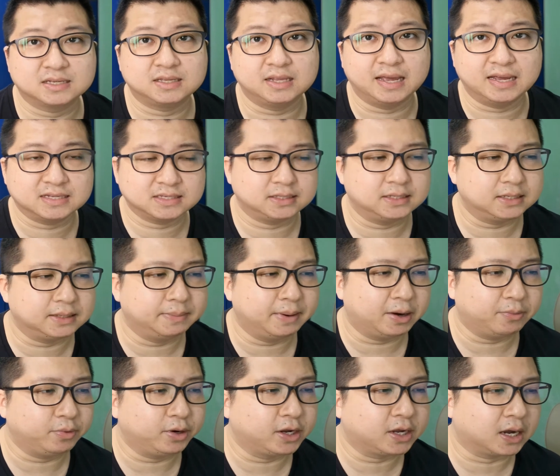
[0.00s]
SD
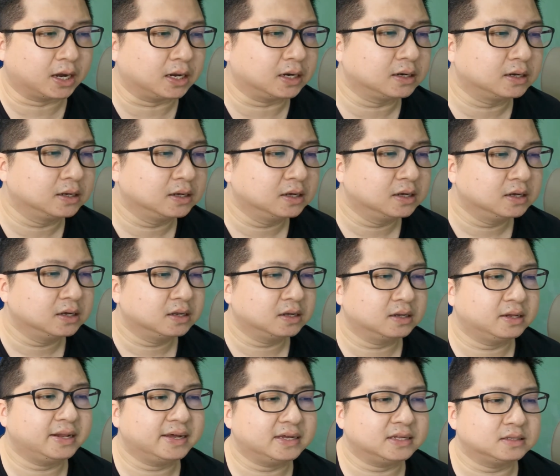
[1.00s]
memory card.
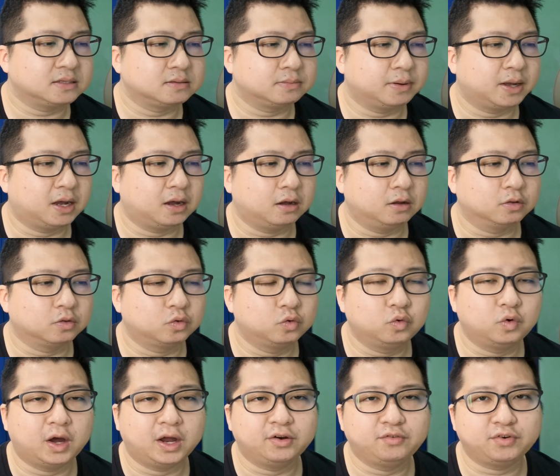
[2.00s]
And that is about
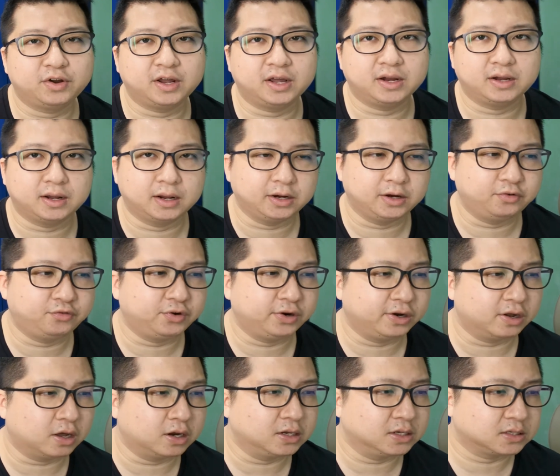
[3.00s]

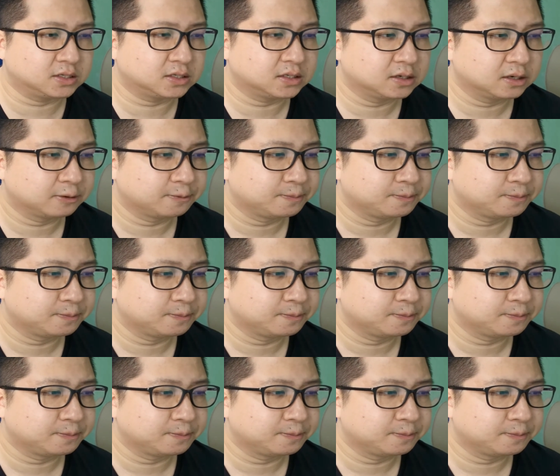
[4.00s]
$293.